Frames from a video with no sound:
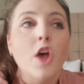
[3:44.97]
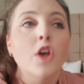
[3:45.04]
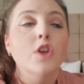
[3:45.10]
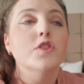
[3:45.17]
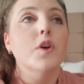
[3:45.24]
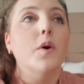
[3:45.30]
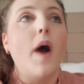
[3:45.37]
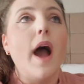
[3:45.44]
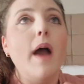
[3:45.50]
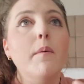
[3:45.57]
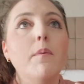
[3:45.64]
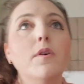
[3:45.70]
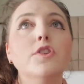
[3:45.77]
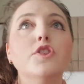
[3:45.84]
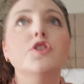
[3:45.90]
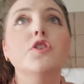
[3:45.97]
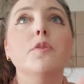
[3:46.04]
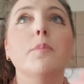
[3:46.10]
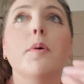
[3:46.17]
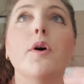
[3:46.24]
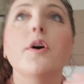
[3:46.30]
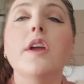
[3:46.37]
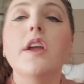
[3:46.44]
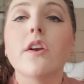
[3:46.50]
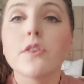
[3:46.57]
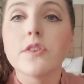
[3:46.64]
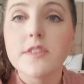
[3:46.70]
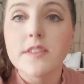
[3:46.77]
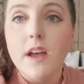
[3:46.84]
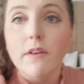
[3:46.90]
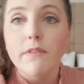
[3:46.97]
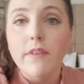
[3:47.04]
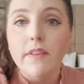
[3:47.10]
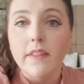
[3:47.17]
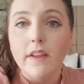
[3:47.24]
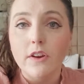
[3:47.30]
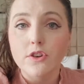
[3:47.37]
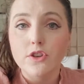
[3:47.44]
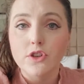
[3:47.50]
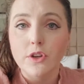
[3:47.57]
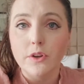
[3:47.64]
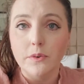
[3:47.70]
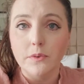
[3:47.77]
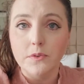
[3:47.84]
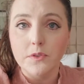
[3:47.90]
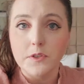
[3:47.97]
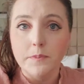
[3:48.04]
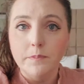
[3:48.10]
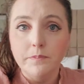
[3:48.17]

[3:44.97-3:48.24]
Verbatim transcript: So I want you to put yourself in their shoes.